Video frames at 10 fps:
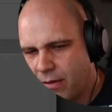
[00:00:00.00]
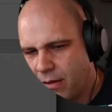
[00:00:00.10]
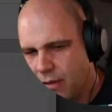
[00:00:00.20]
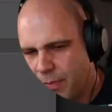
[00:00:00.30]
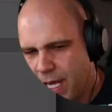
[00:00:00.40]

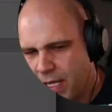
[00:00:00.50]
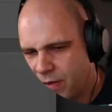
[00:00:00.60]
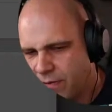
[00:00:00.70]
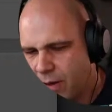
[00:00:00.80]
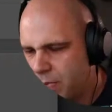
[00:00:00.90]
color palette.
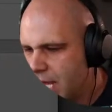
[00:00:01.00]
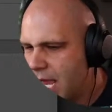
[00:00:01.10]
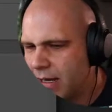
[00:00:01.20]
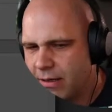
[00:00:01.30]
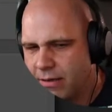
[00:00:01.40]
So I've got
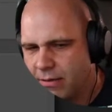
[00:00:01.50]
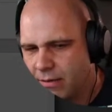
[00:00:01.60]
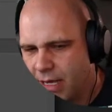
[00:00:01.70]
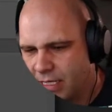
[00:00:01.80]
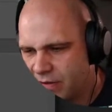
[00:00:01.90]
black
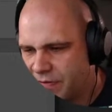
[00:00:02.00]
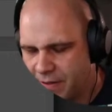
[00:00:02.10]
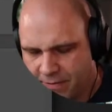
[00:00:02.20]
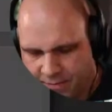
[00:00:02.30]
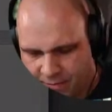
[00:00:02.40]
as a fill.